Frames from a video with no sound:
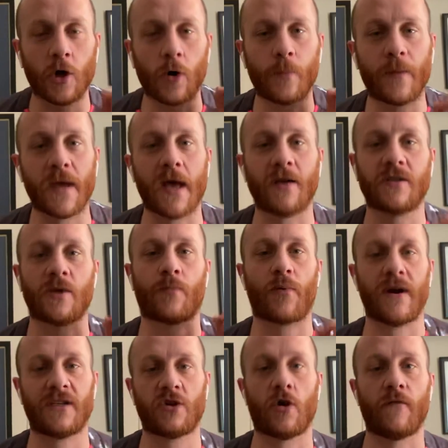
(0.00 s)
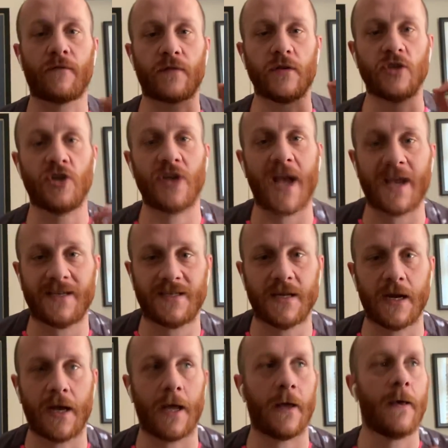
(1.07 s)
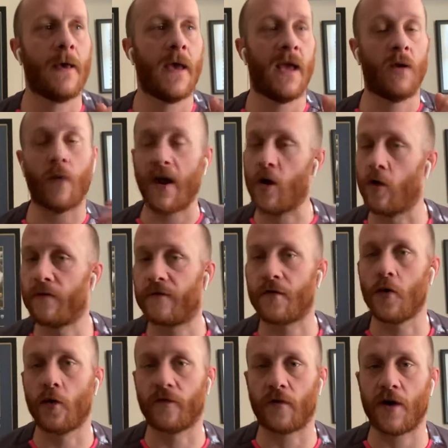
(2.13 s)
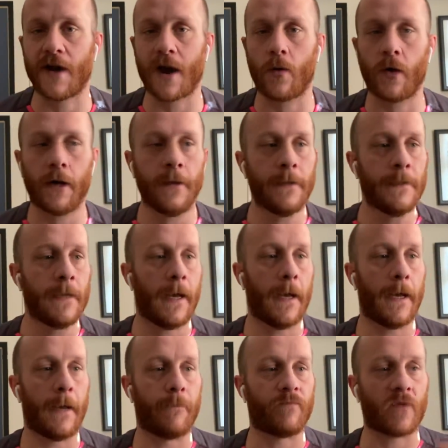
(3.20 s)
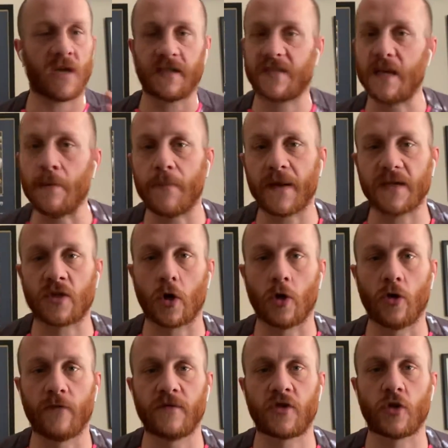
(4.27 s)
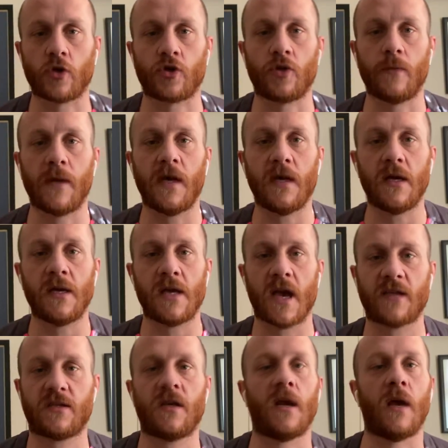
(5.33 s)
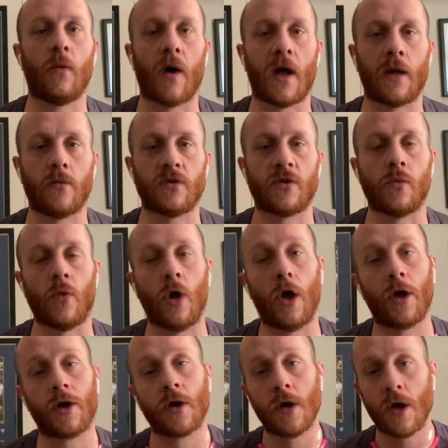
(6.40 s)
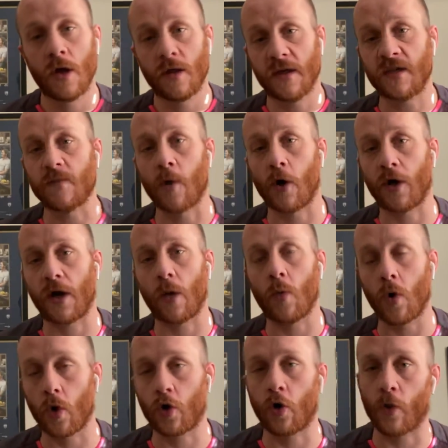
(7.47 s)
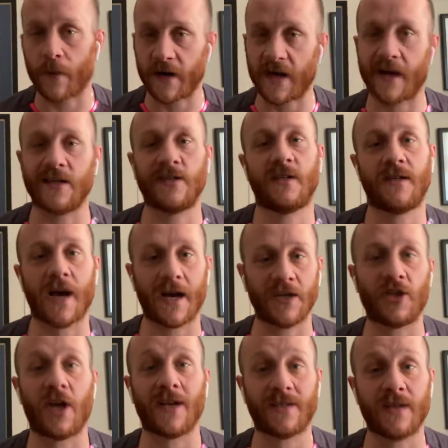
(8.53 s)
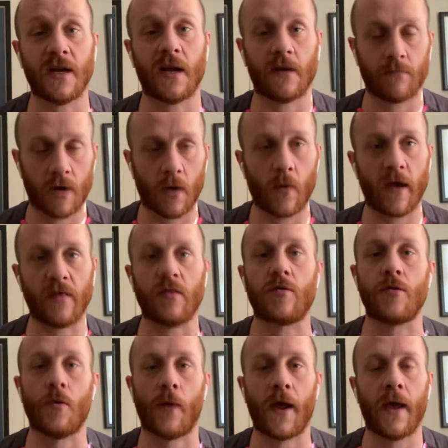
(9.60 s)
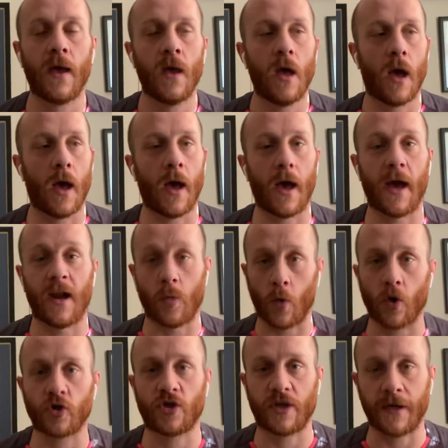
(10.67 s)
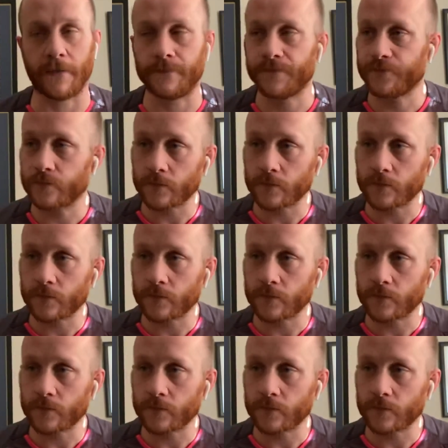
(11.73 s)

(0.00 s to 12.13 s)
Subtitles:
Bielsa press conference yesterday. It went on for over an hour. I've seen bits all over social media yesterday while I was at work. This morning I woke up and I digested it. I went through it and I watched it.